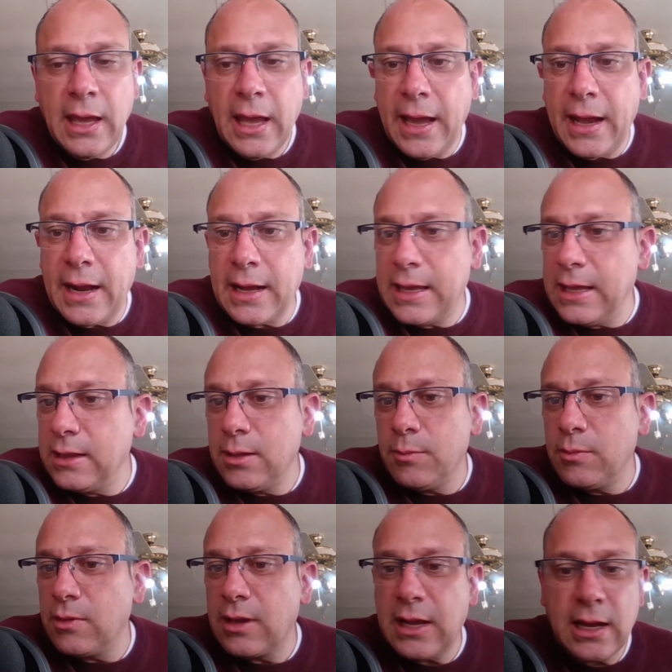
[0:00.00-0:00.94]
and I get them
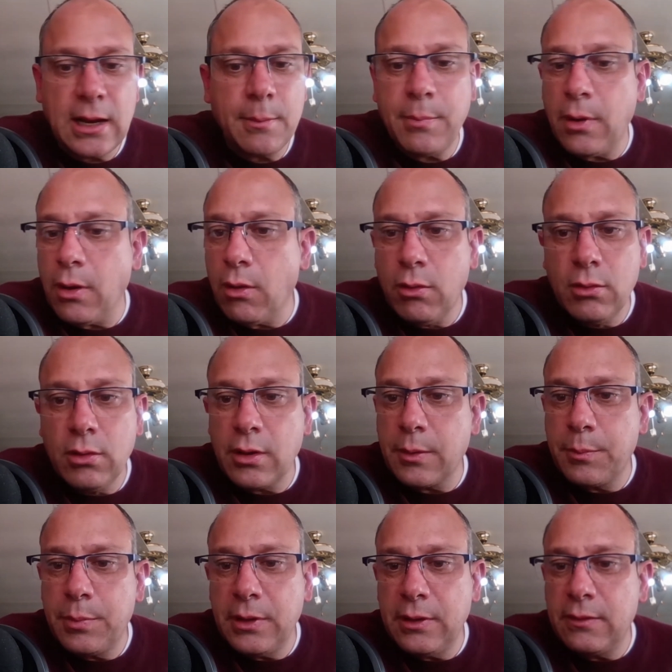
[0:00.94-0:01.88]
to cut up a whole lot
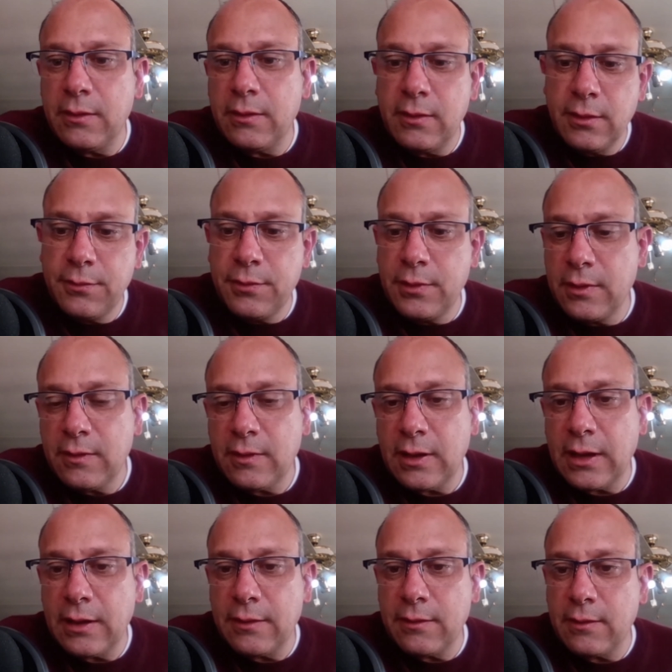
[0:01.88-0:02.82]
of pieces, different
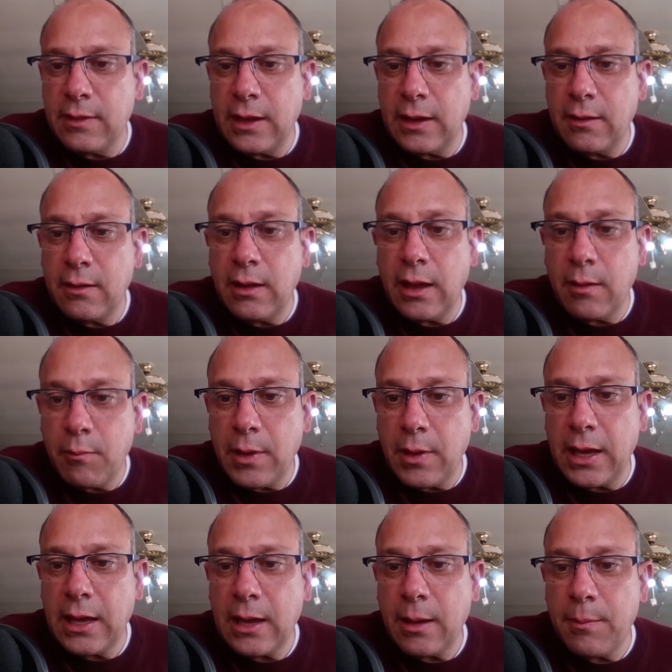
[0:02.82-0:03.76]
sizes that
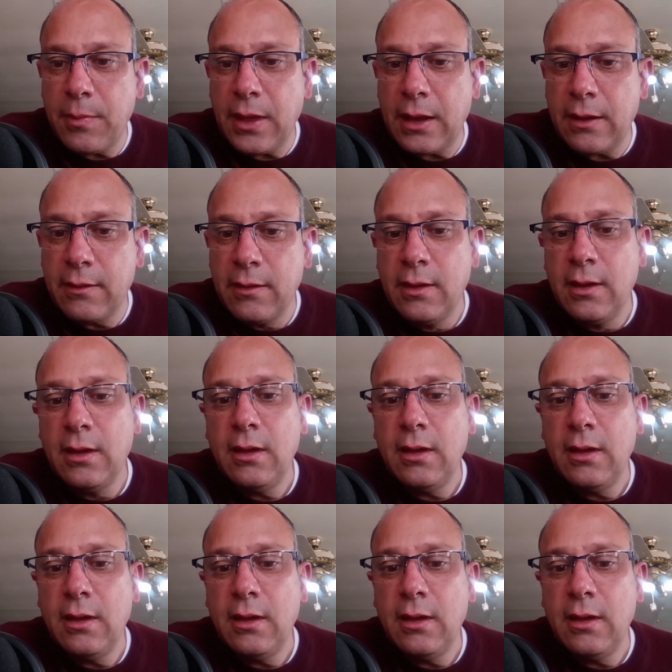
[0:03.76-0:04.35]
make up that.